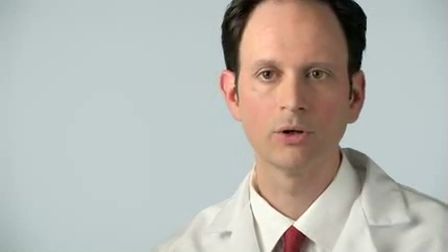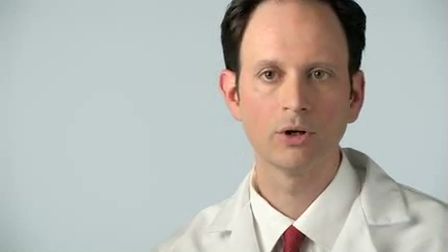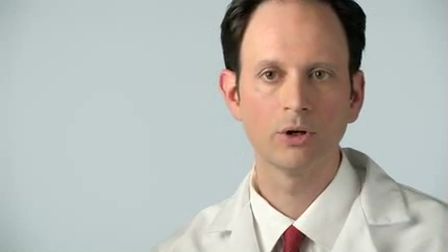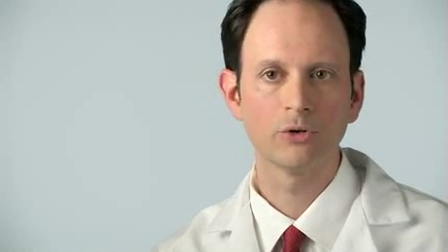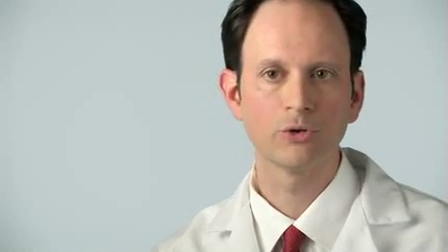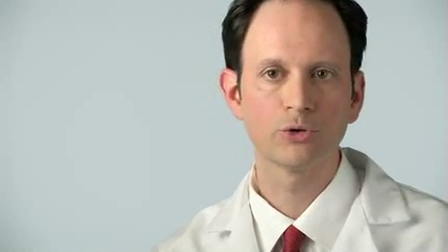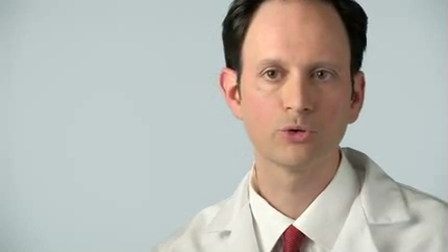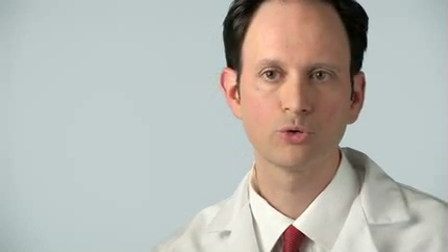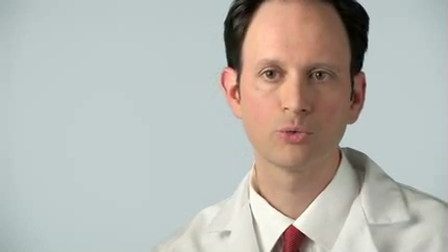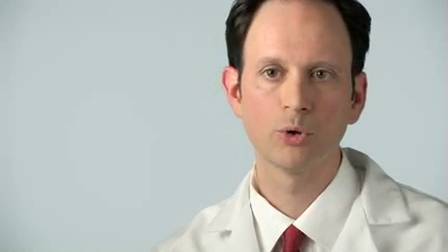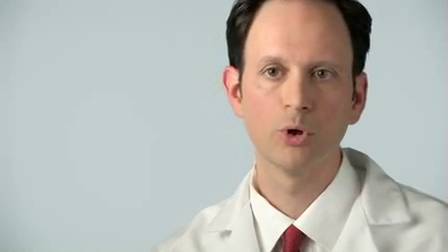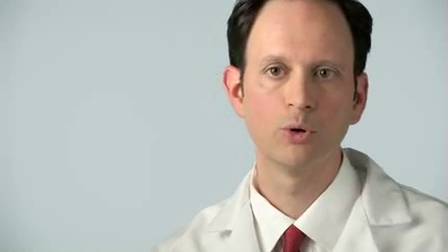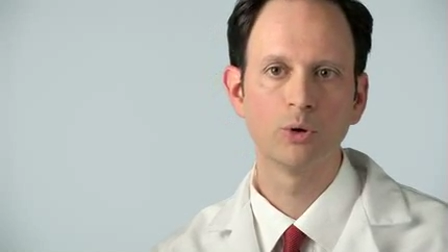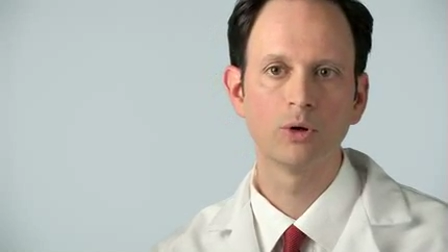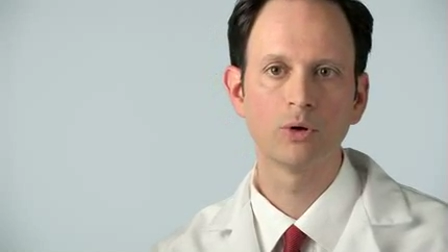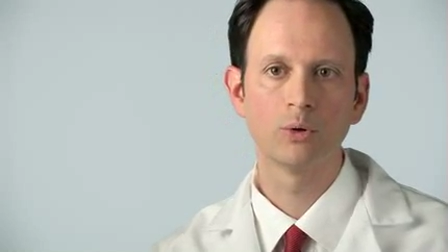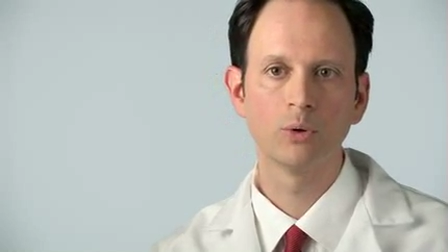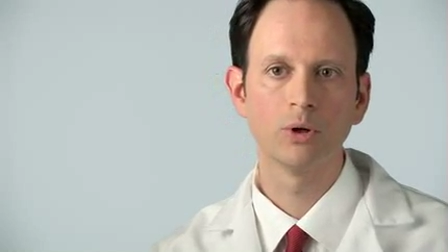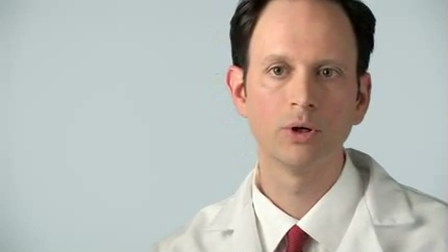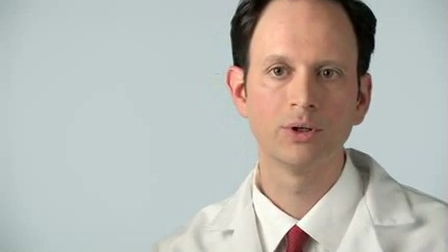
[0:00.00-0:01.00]
a
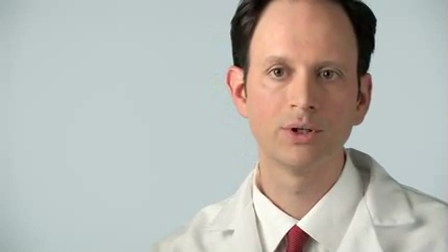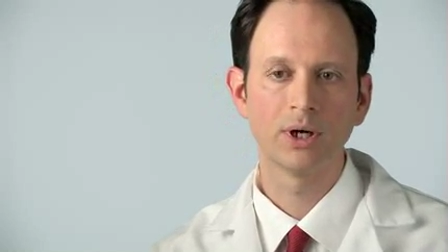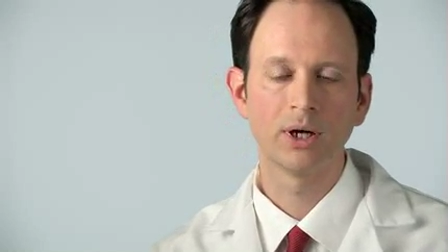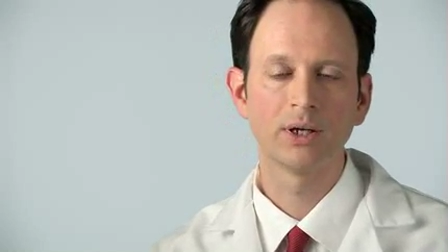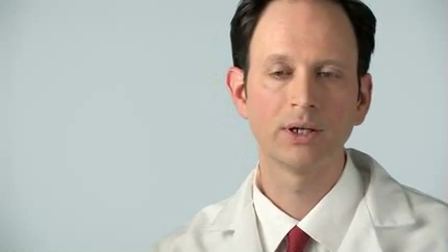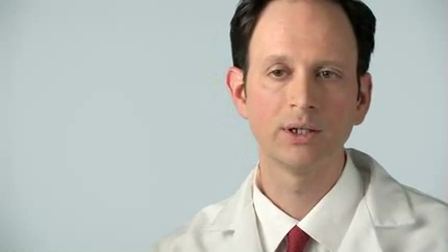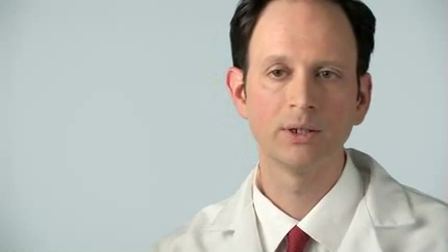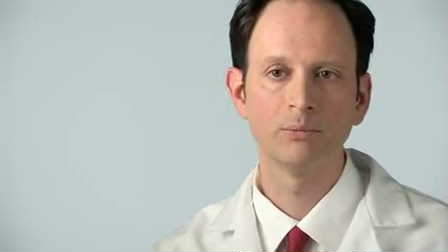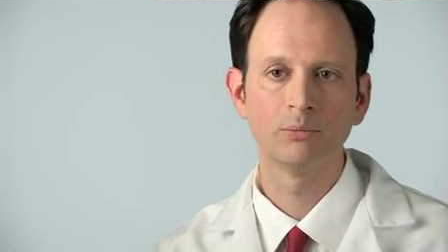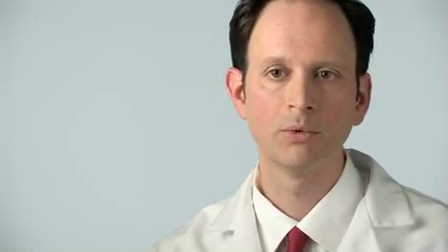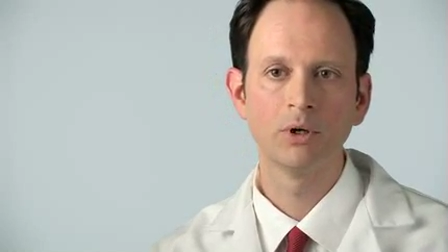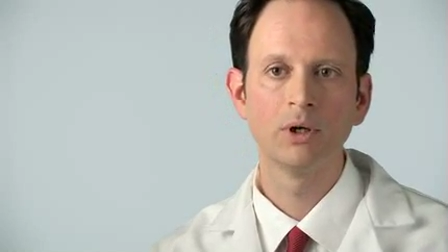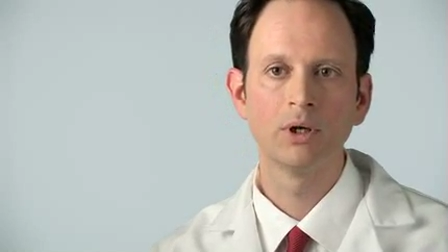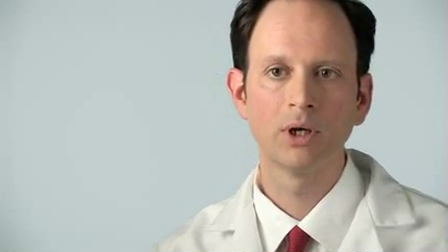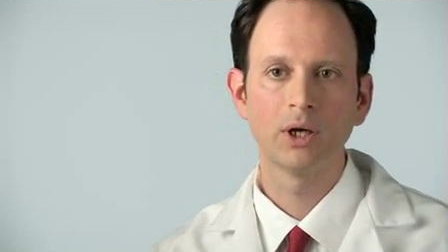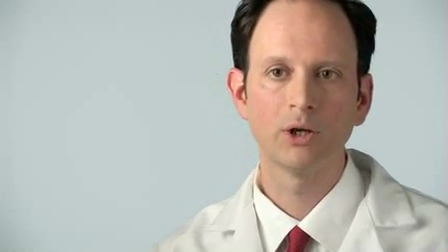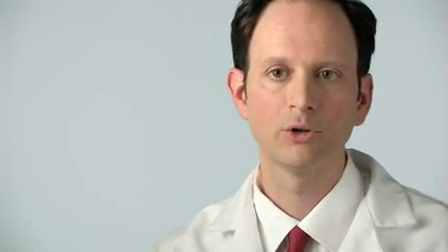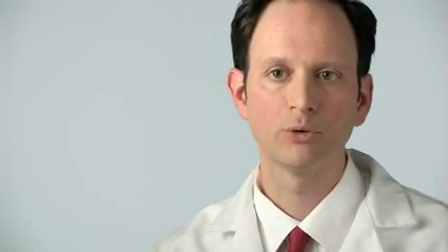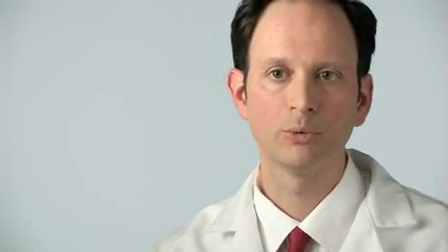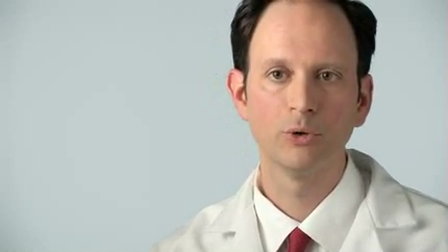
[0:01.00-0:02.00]
stroke, or dying
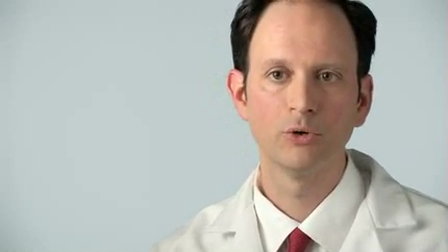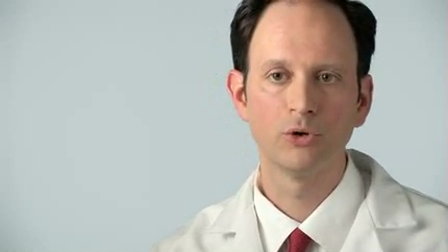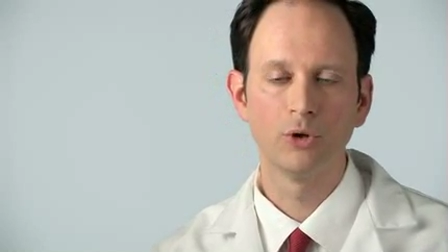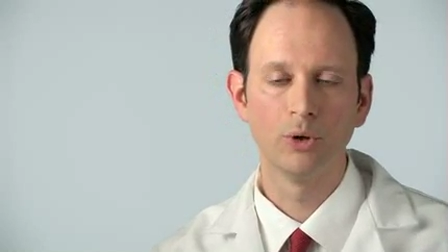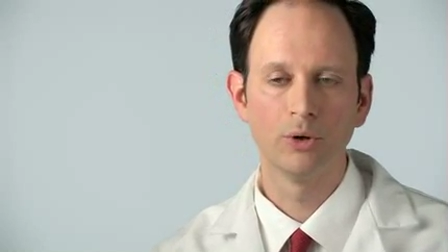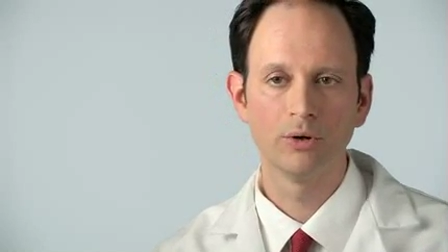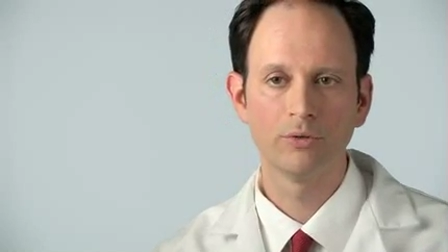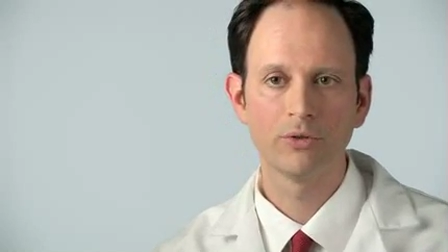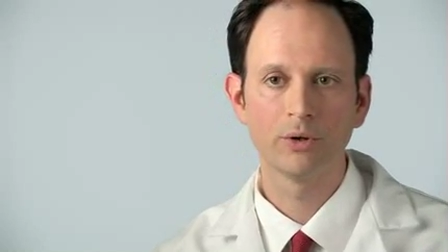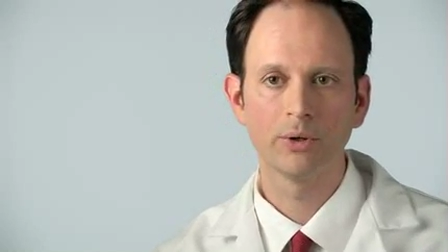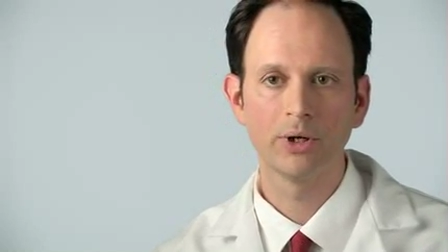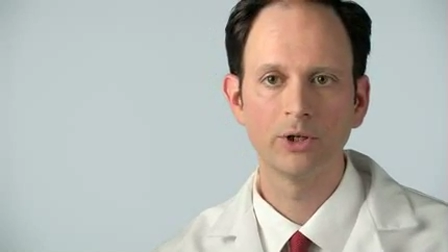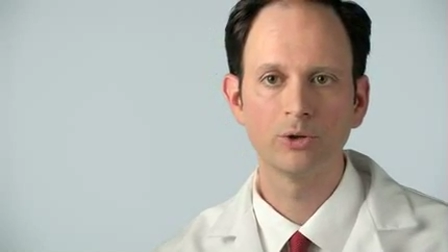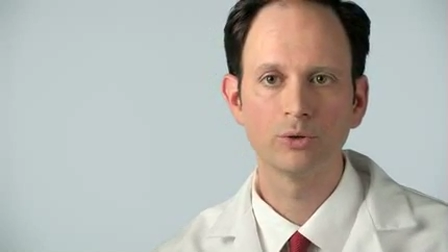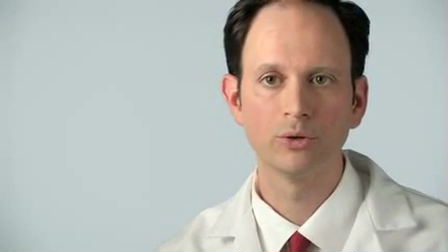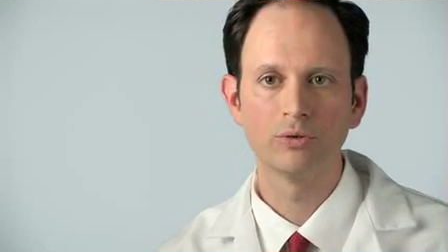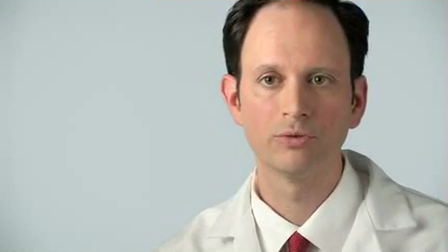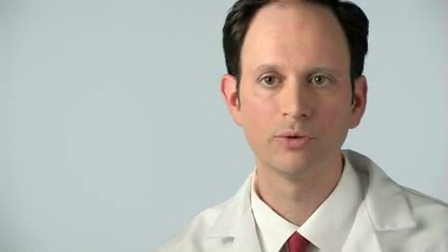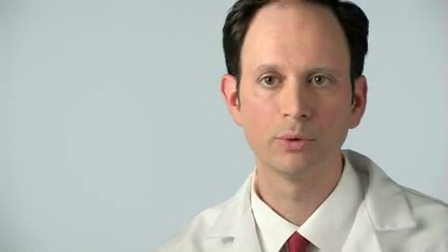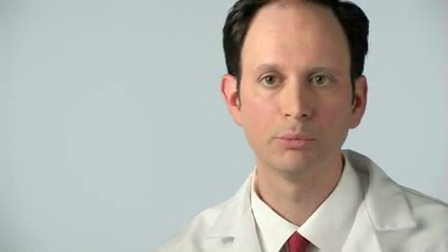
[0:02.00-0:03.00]
as a result of their
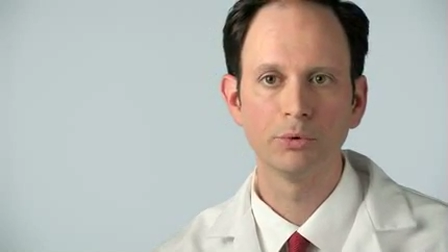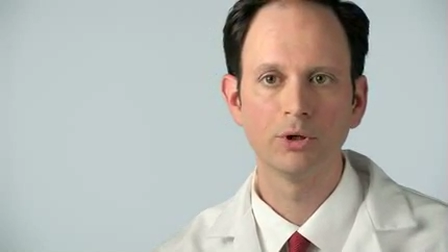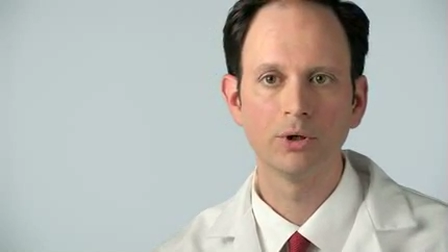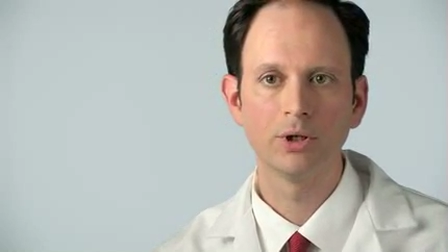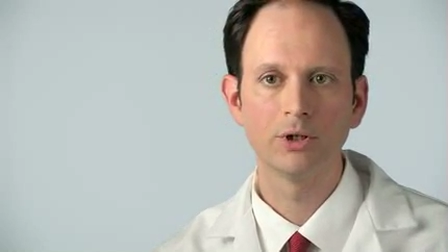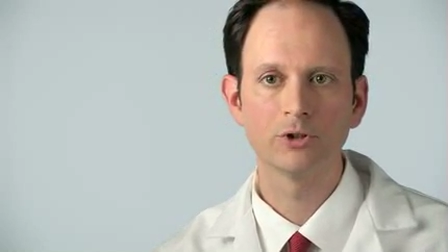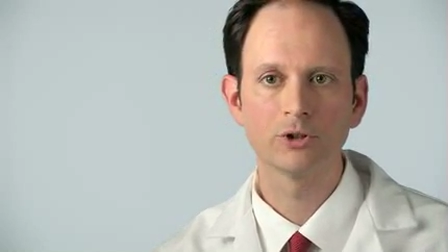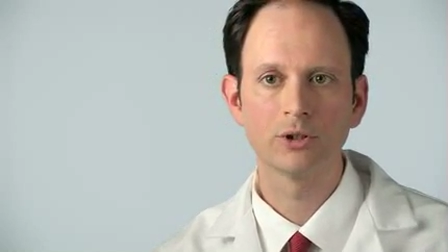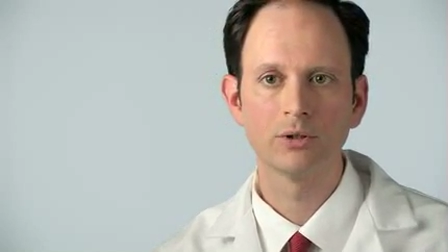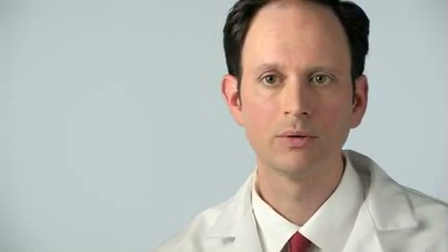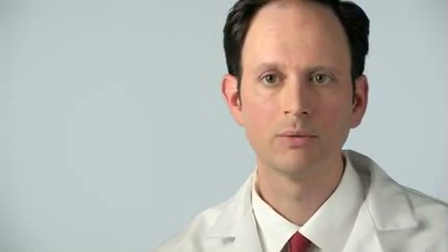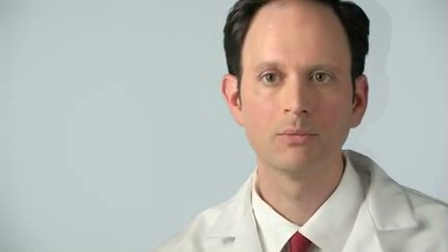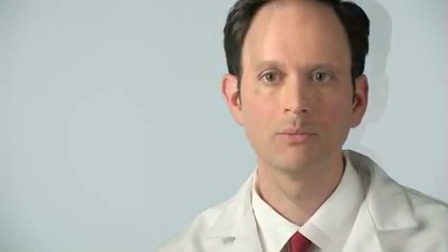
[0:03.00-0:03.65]
atrial fibrillation?